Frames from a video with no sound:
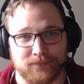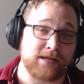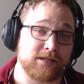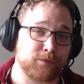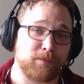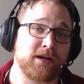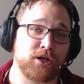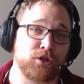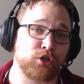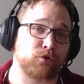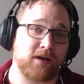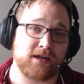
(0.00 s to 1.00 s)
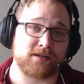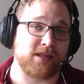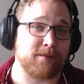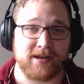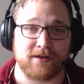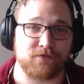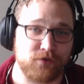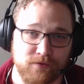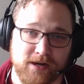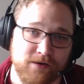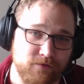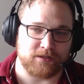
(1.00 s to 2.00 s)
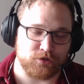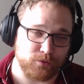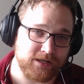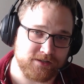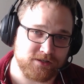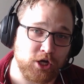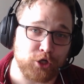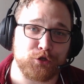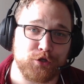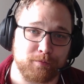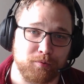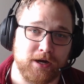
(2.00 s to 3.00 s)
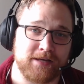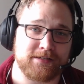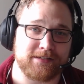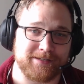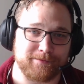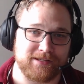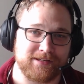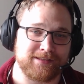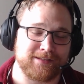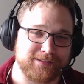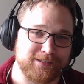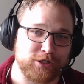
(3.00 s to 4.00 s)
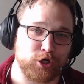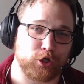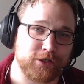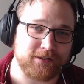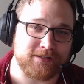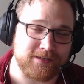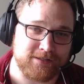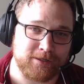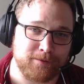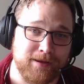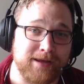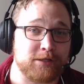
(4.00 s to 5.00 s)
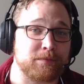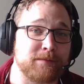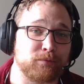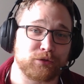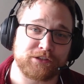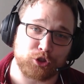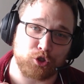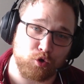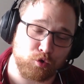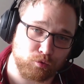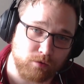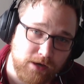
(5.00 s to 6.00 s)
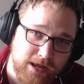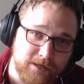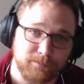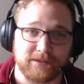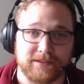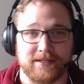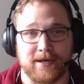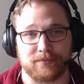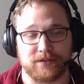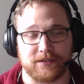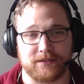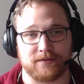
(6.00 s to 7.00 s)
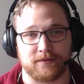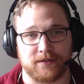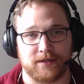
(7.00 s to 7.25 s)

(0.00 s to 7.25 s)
And depending on the grant, they might have to do that every year. So it is unsurprising to me that the current system has people incredibly tempted